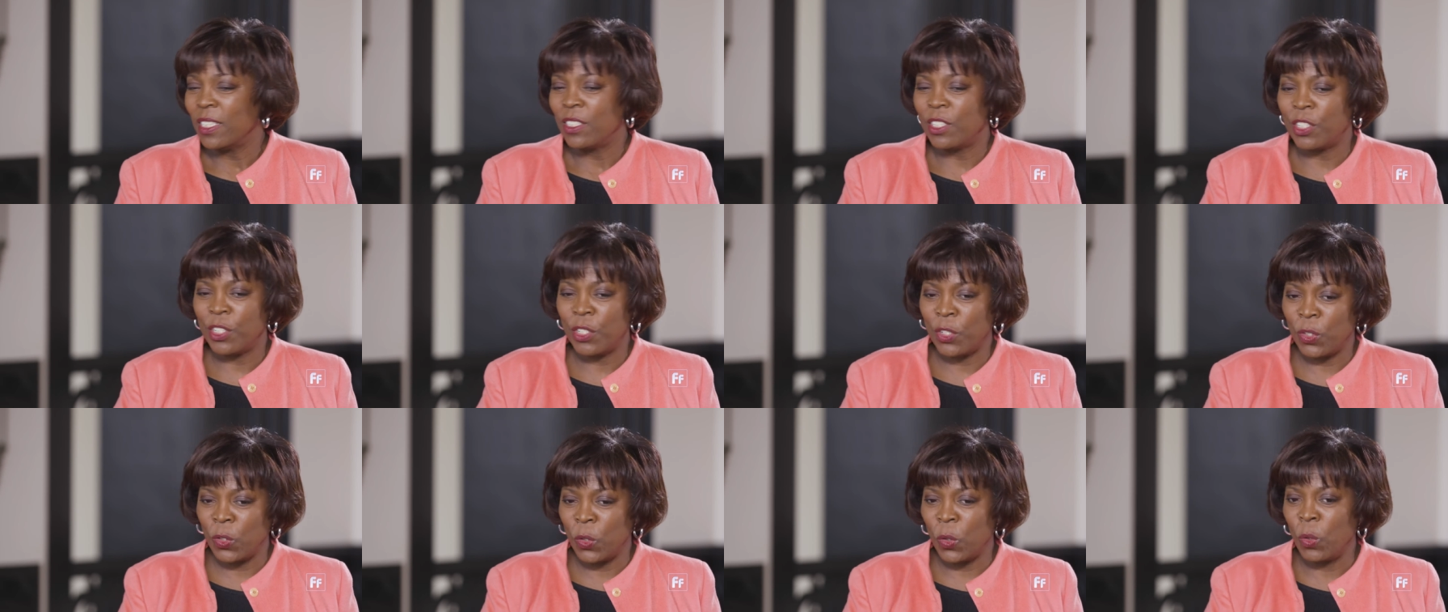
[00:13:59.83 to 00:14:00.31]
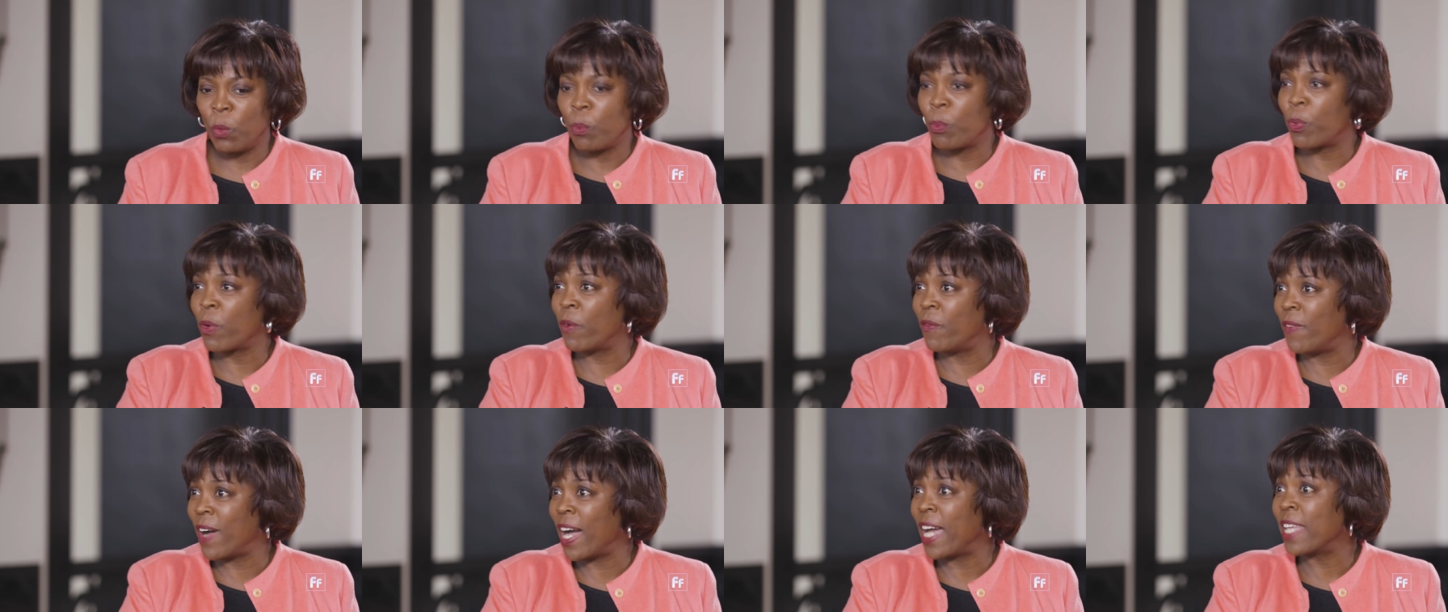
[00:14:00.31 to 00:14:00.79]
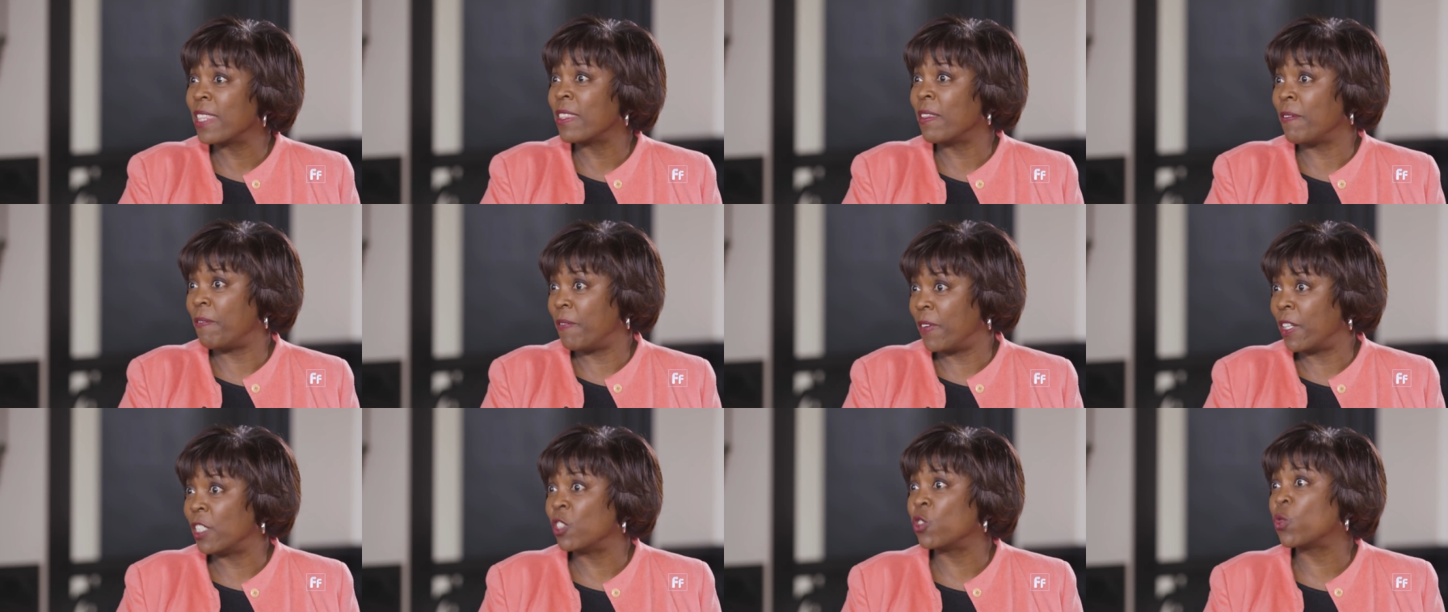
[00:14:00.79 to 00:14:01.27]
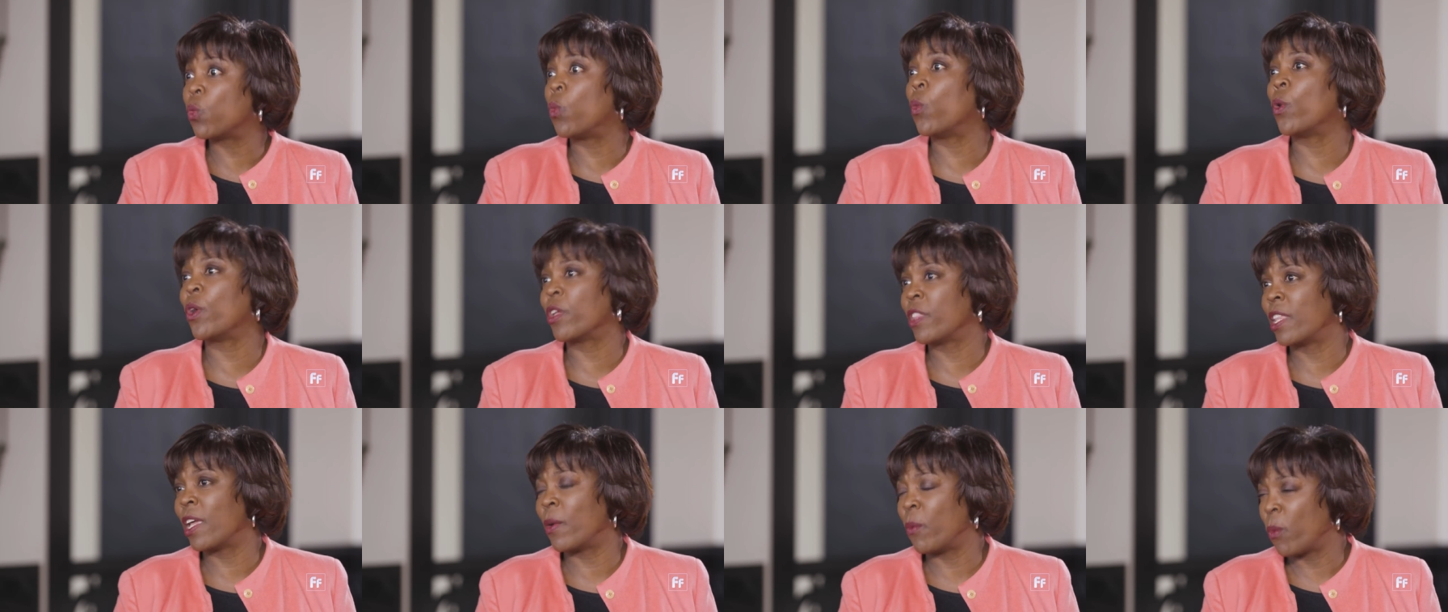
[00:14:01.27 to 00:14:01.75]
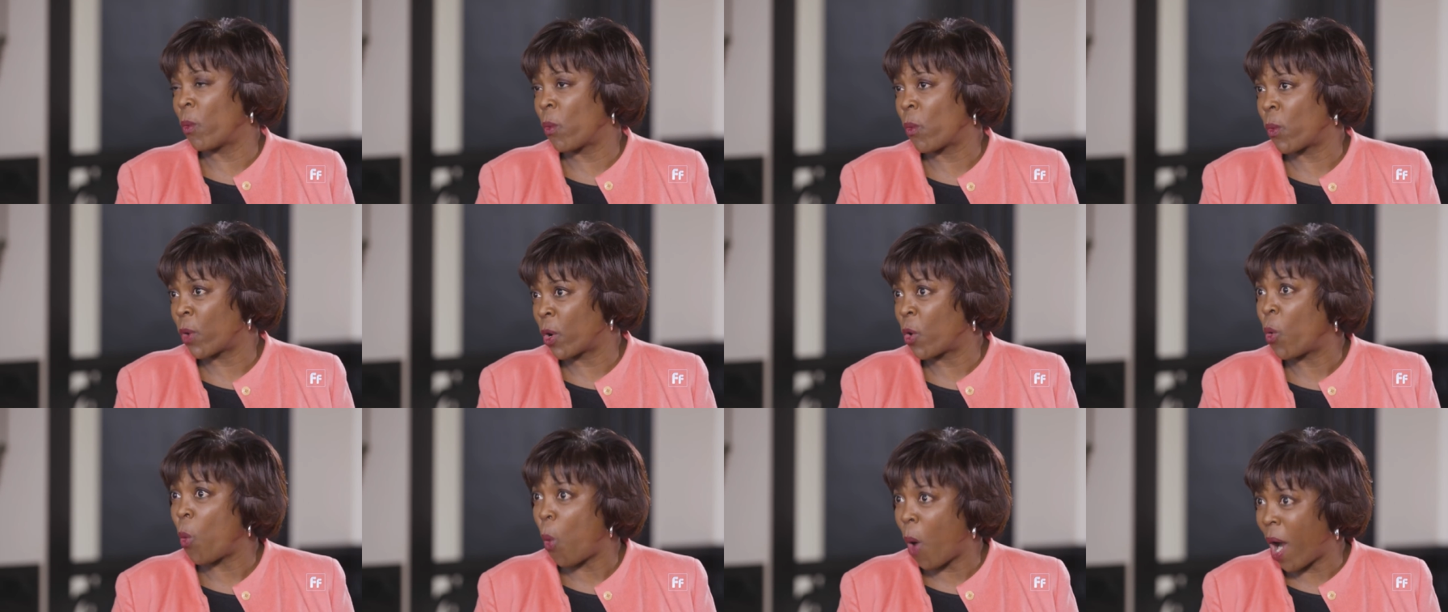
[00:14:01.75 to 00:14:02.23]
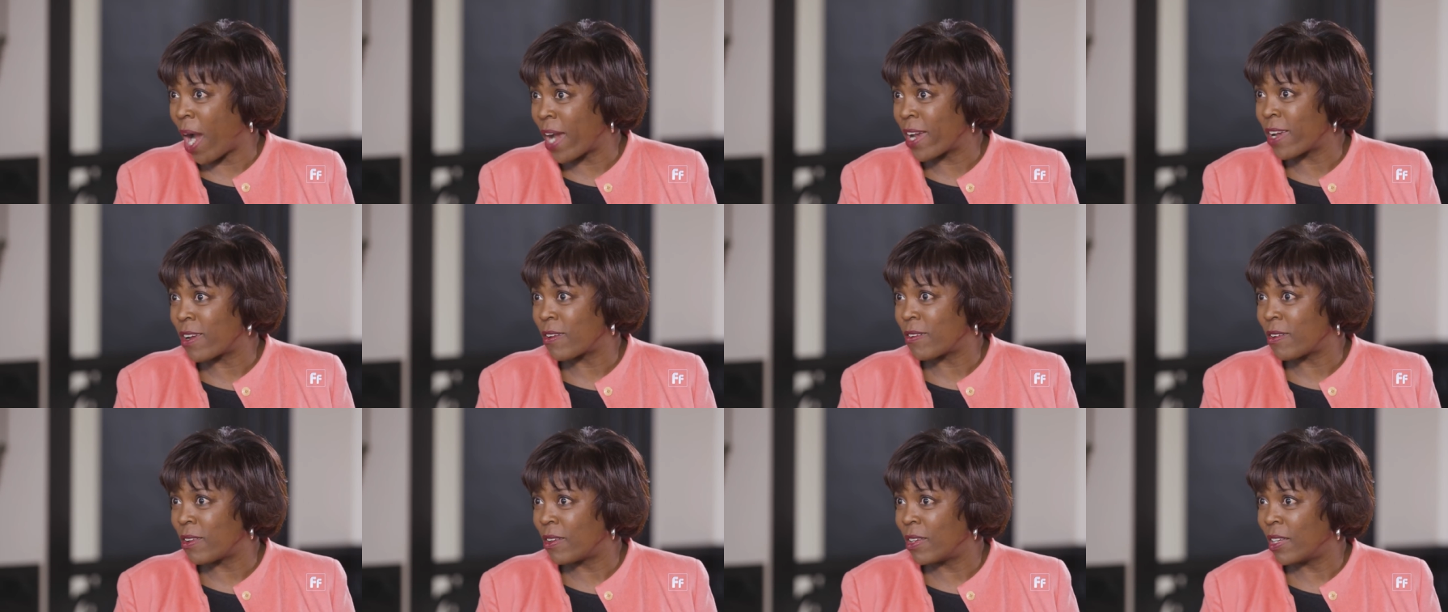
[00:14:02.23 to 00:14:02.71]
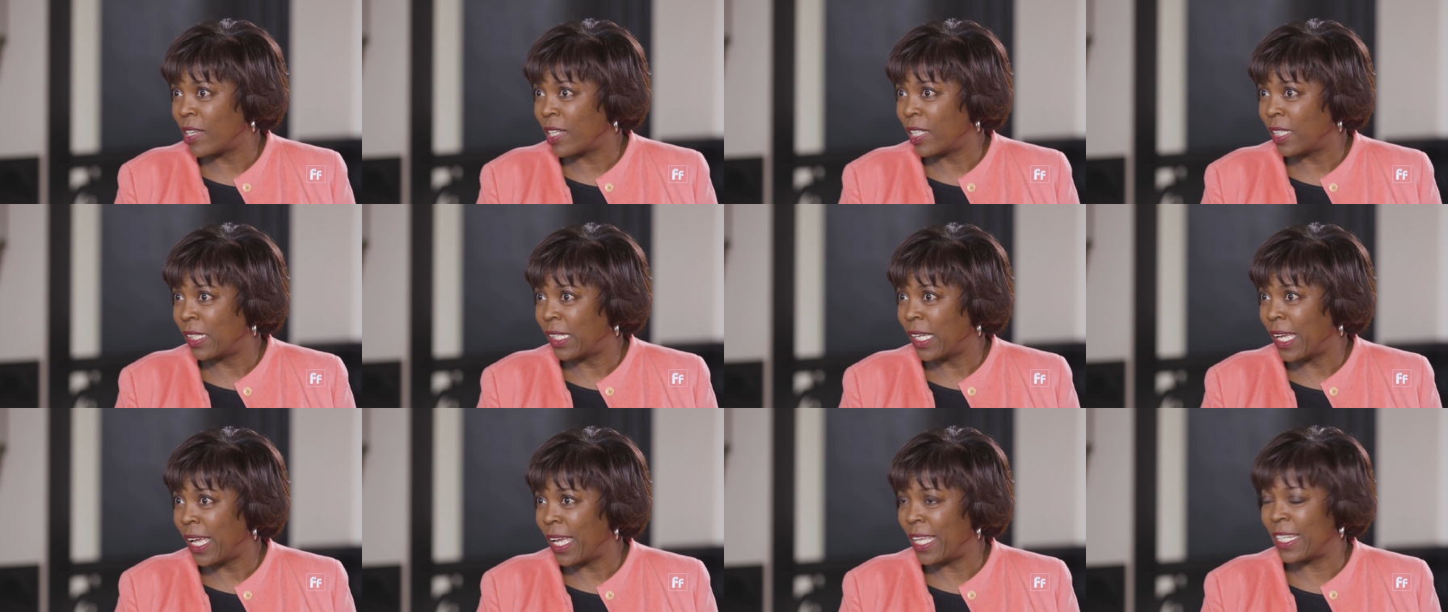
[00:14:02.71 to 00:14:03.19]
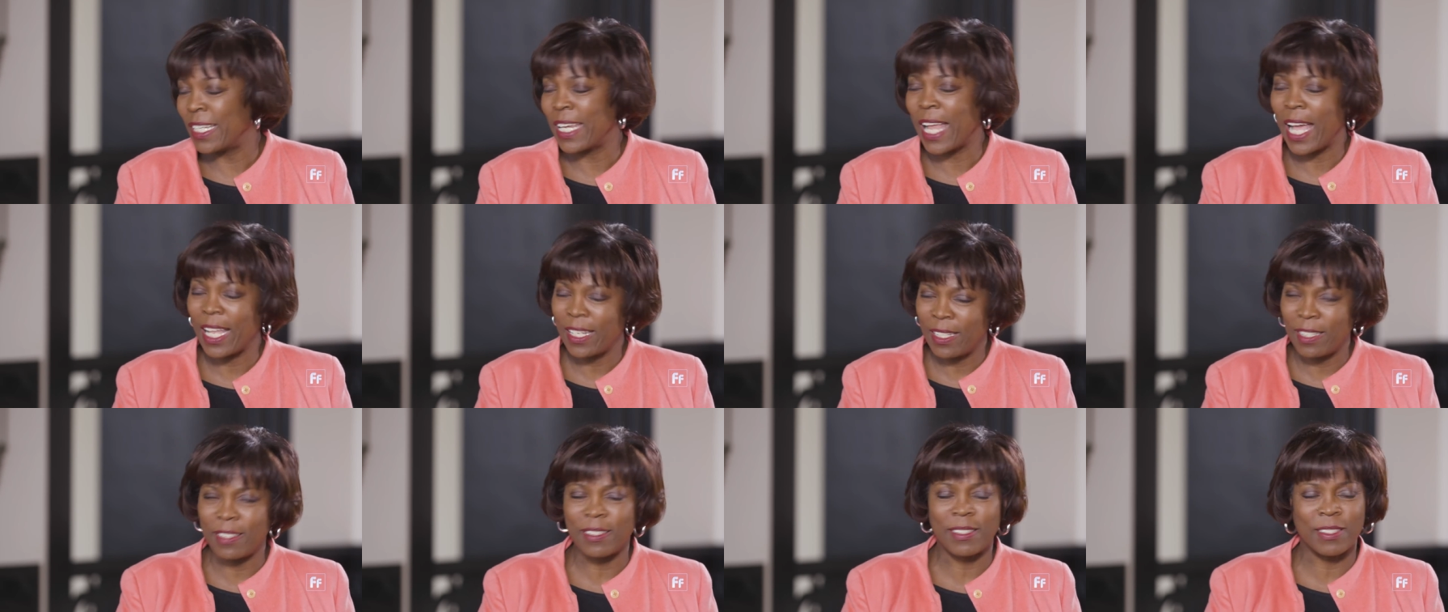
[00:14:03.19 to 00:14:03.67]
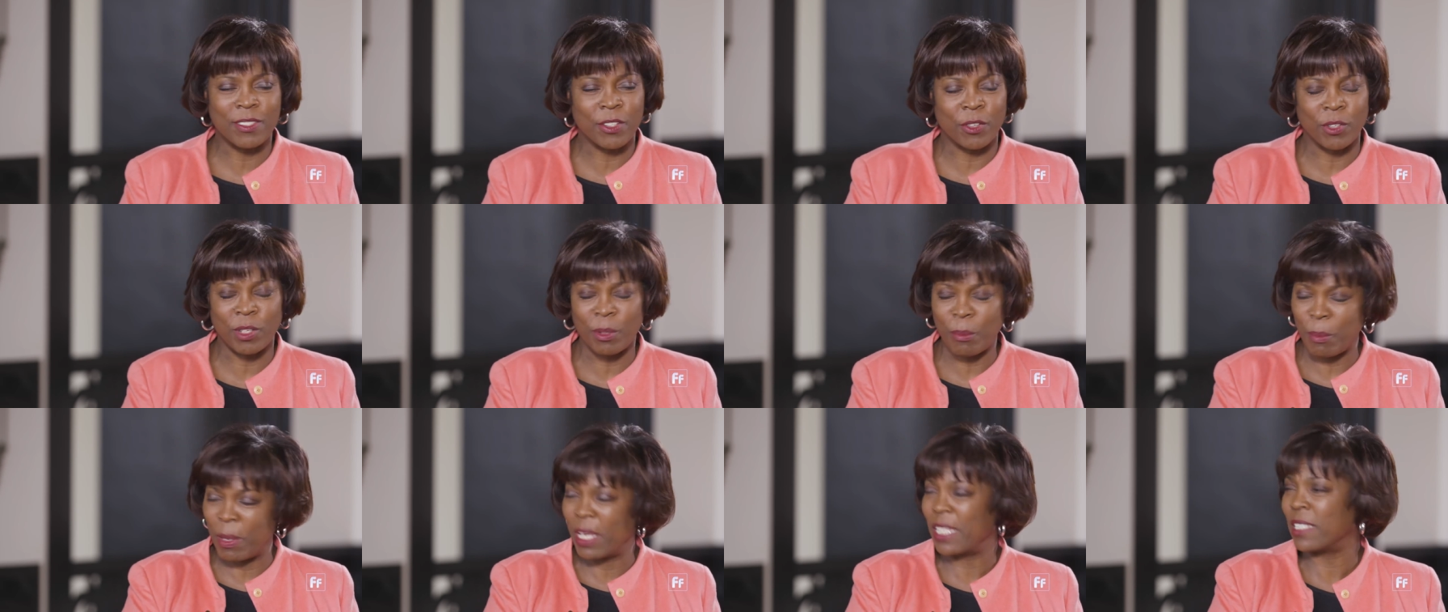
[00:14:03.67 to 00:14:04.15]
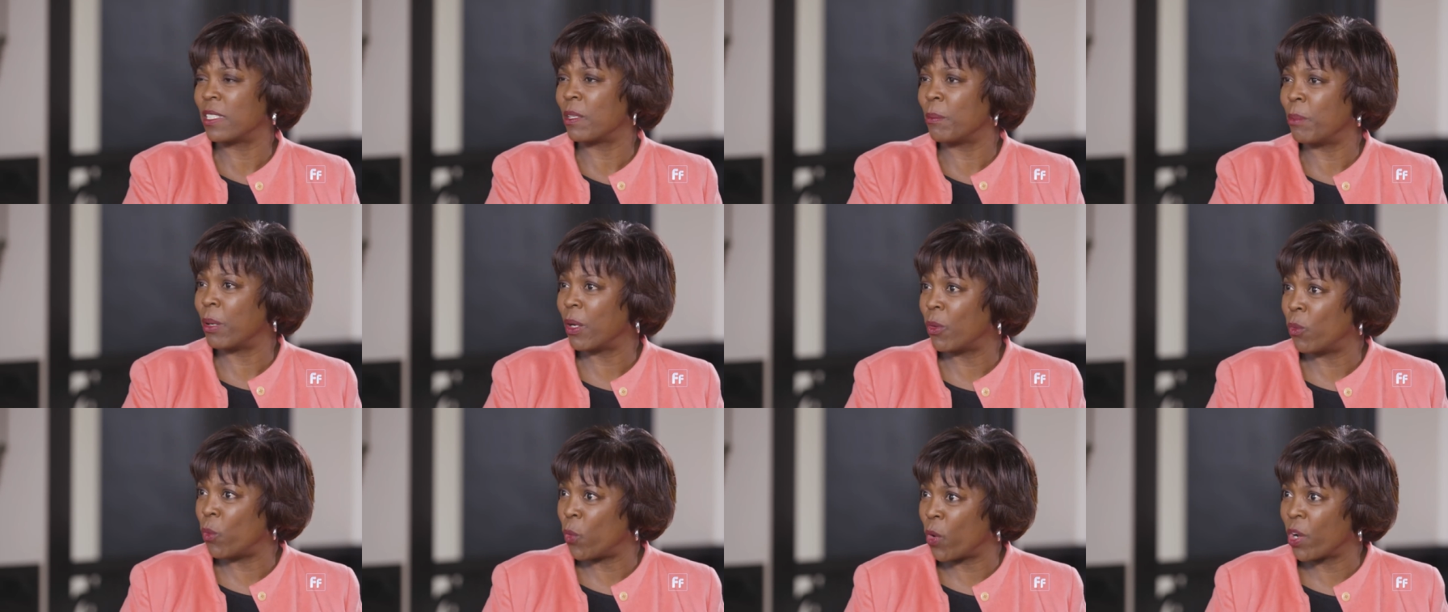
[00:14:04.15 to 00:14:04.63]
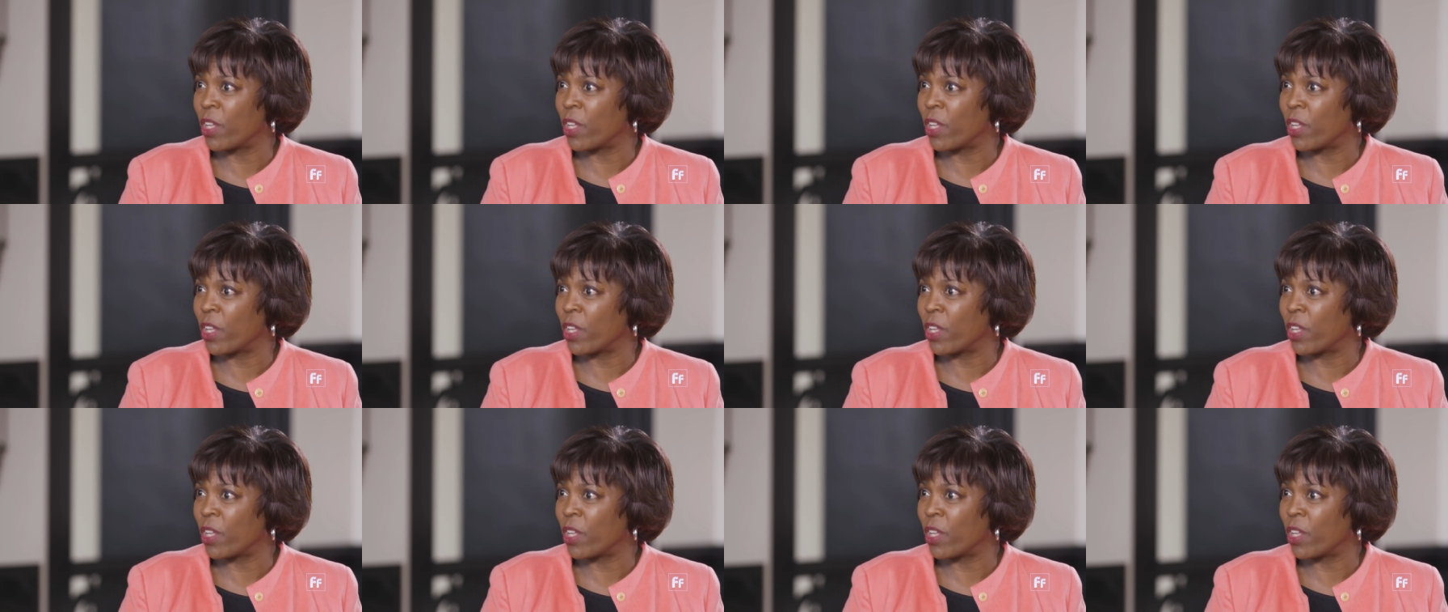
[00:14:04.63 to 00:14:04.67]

to provide the funds where they were required and not necessarily based upon